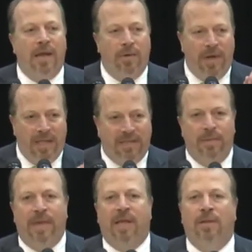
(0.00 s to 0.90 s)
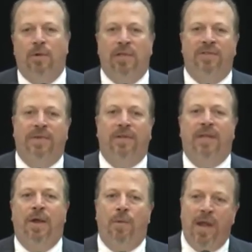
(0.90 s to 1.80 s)
I know Nancy Beckett Lawless felt
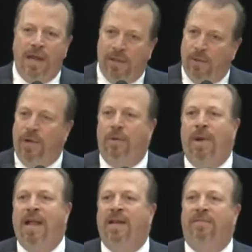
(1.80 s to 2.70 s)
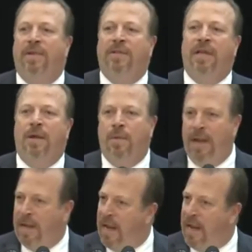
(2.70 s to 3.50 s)
that way. Claudia Ragney felt that way.